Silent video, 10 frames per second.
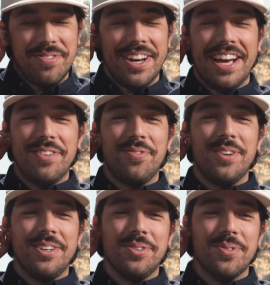have a
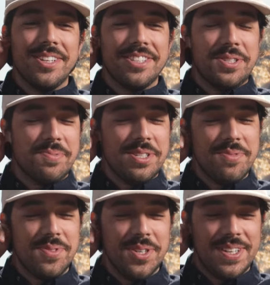friend who worked at Home
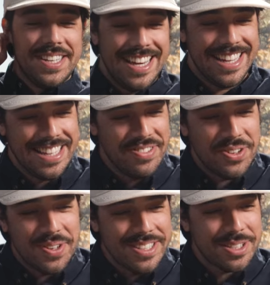Depot, and he would
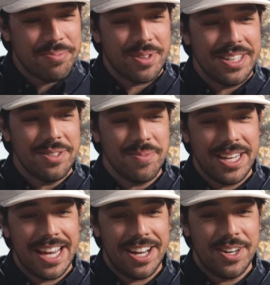always complain to me
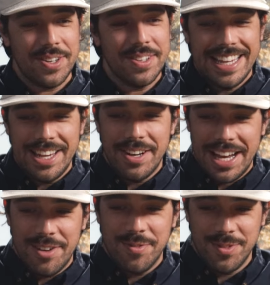how he'd
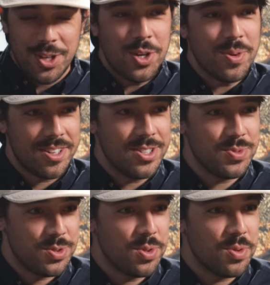have coworkers,
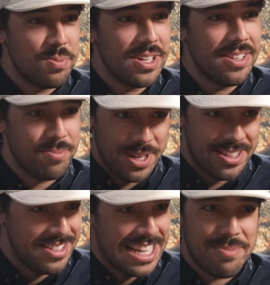which were women, made
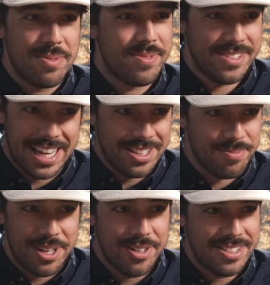the same exact
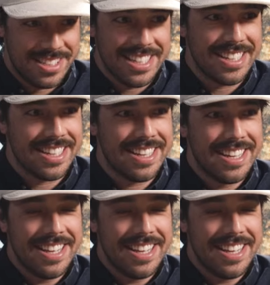amount as he did,